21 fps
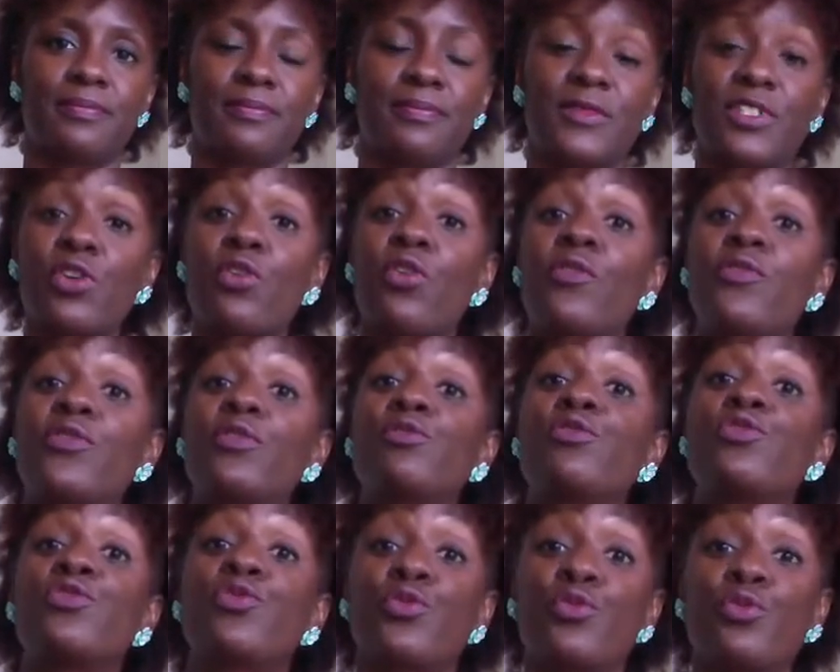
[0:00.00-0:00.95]
So if you
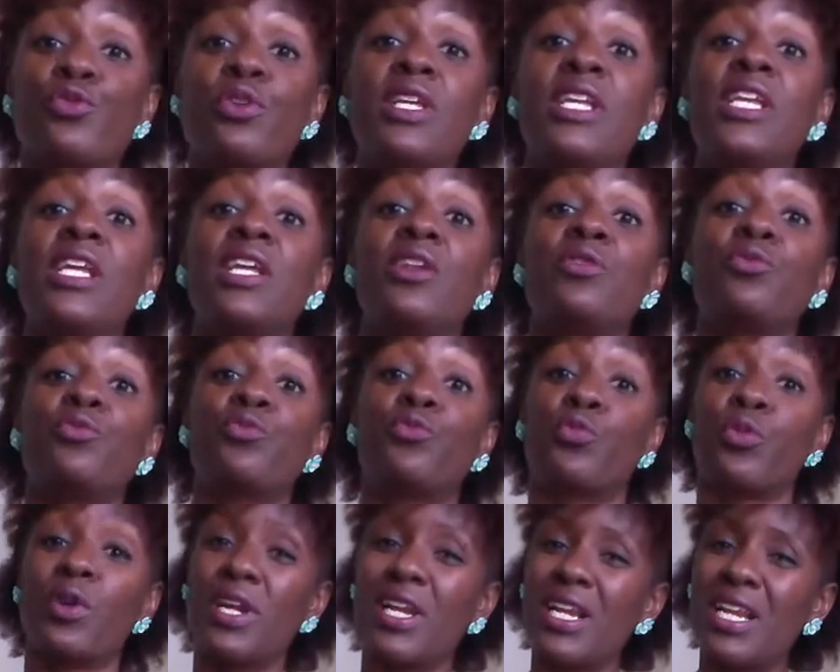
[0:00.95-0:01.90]
truly and
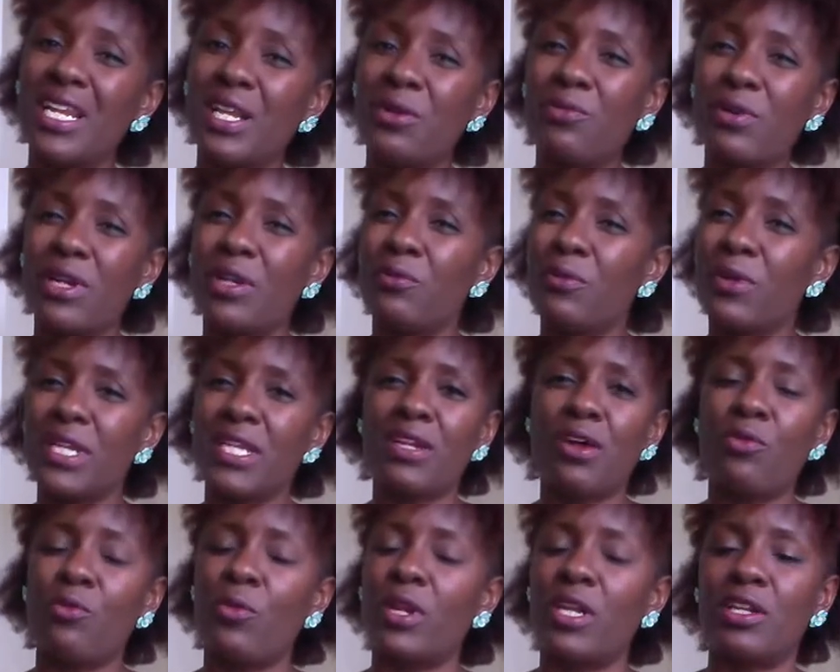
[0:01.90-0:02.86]
really, really, really
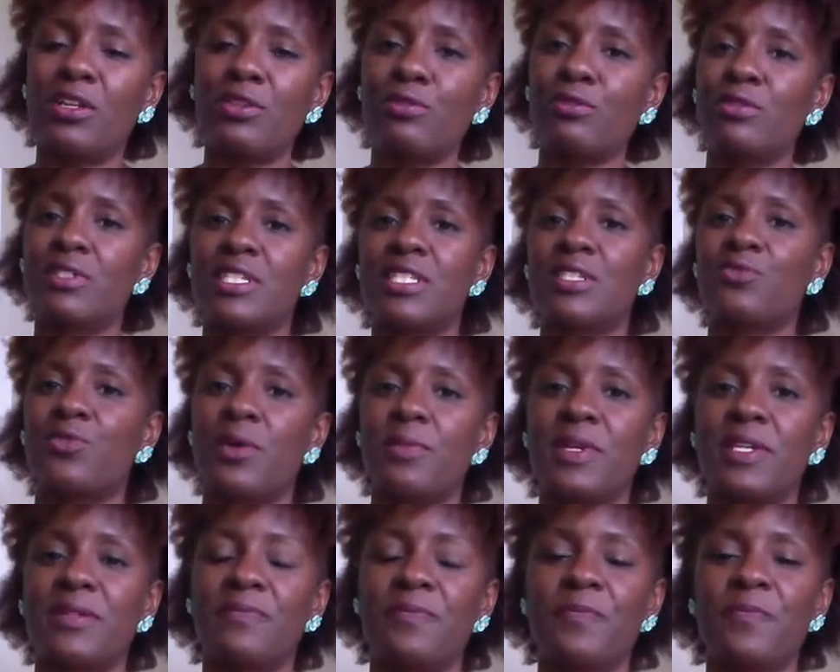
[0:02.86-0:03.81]
don't want to lose this
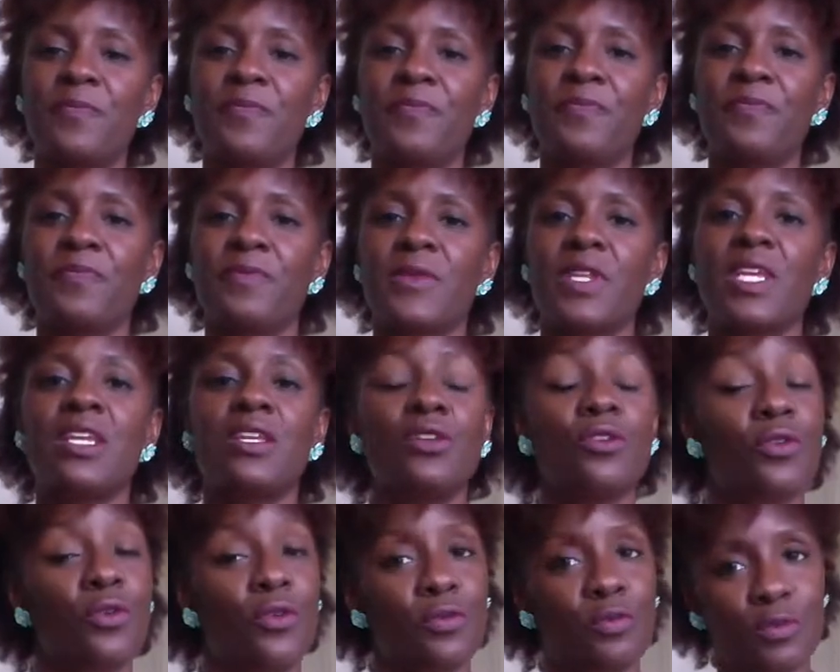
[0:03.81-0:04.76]
woman,
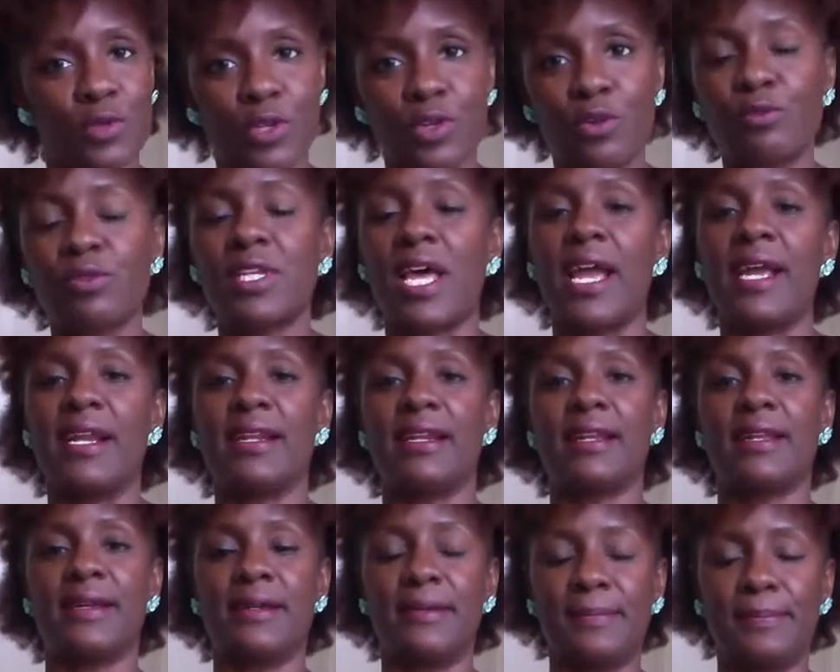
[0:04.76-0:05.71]
you're gonna, you're gonna tighten it
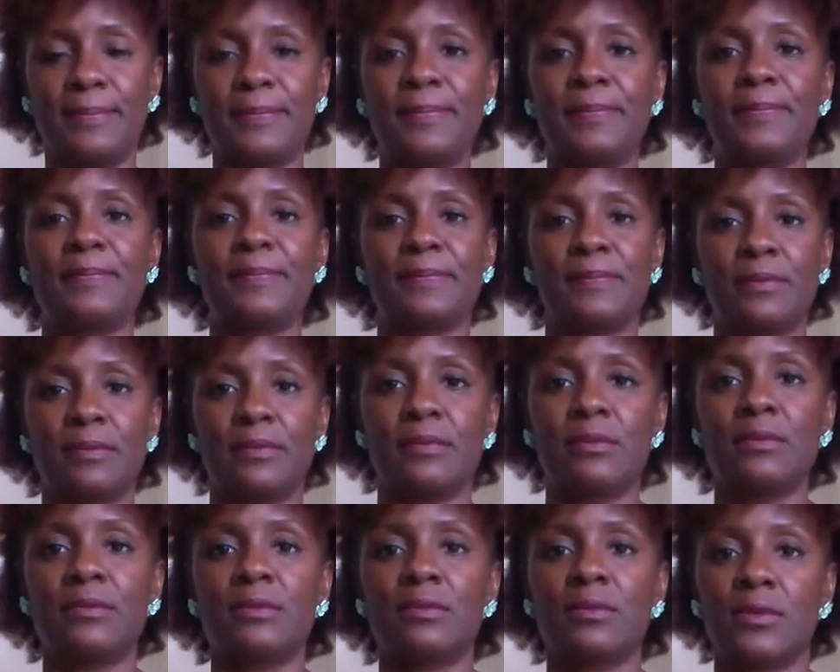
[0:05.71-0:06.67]
up.
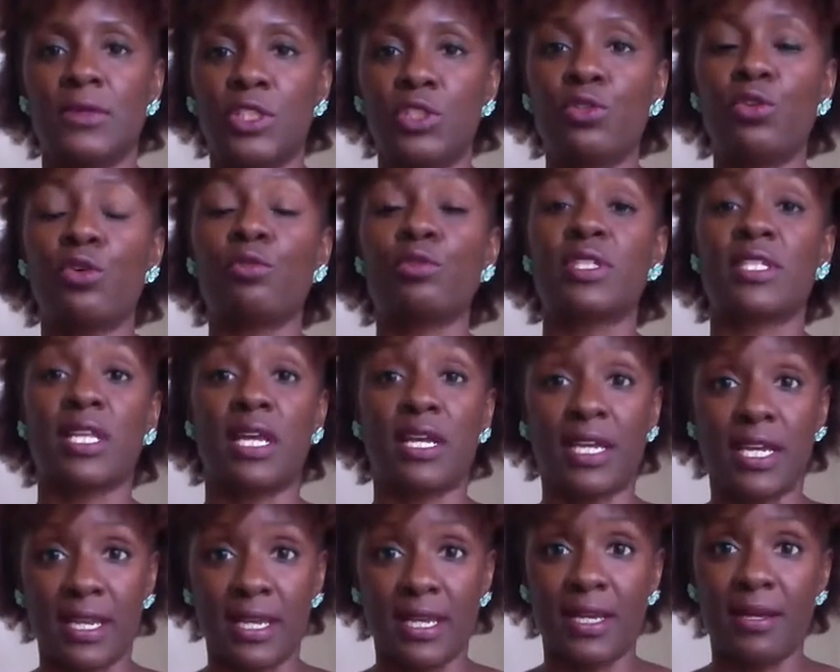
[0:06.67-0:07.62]
You're gonna suck
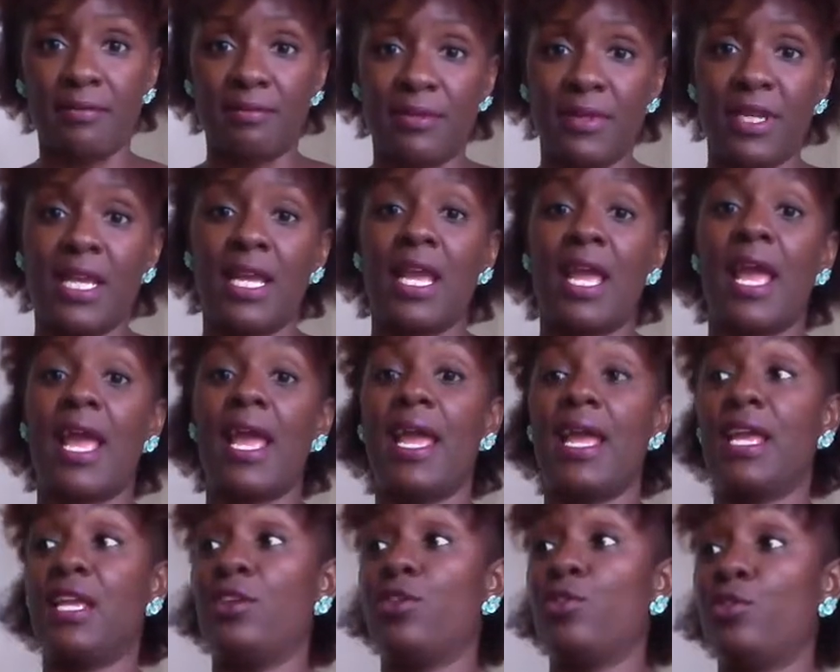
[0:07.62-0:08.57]
it up,
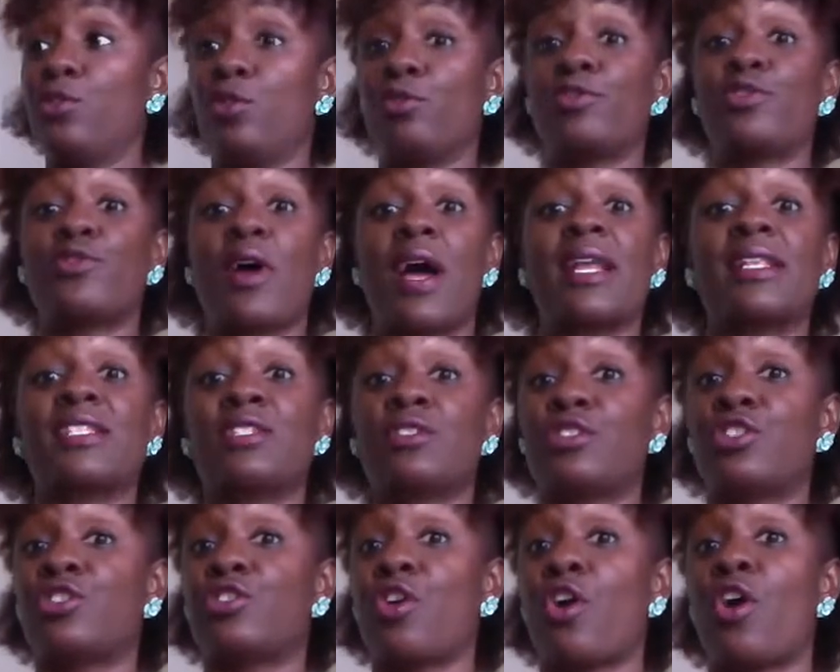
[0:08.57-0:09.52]
and you're gonna try to
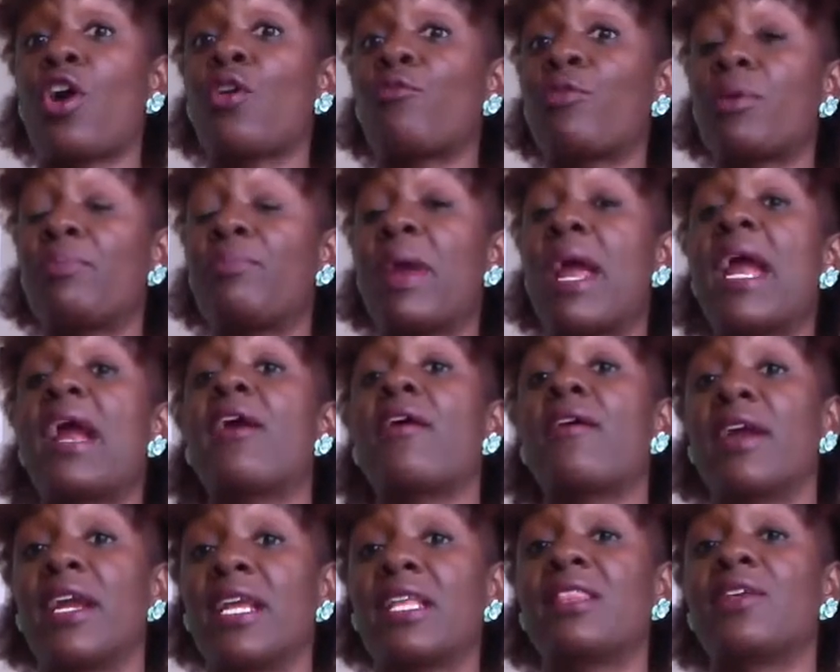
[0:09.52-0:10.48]
start
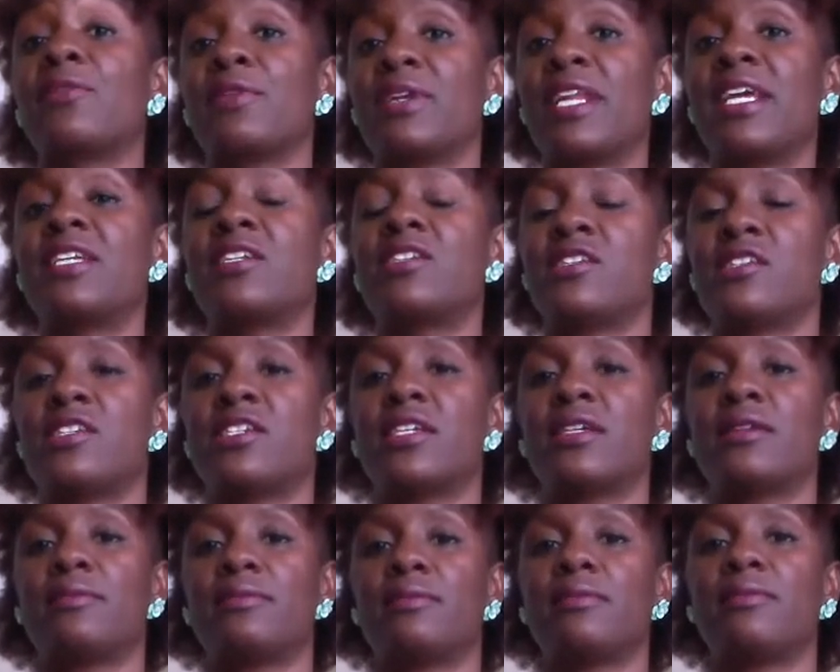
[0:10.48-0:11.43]
repairing the relationship.